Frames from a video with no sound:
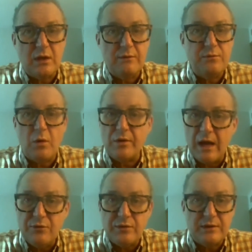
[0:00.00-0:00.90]
of
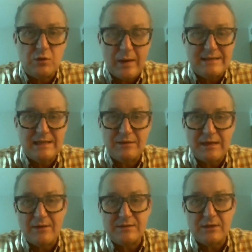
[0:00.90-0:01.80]

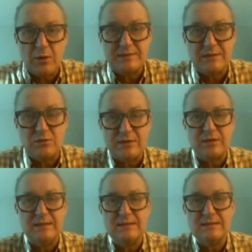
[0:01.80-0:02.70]
120,000
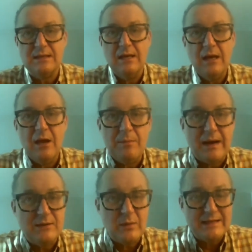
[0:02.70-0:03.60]
obstetricians
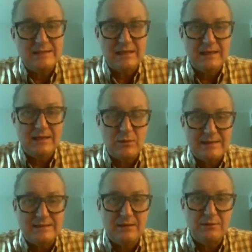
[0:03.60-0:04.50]
by
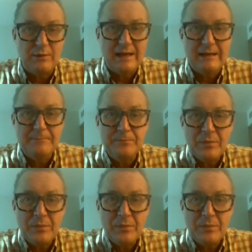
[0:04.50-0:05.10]
2023.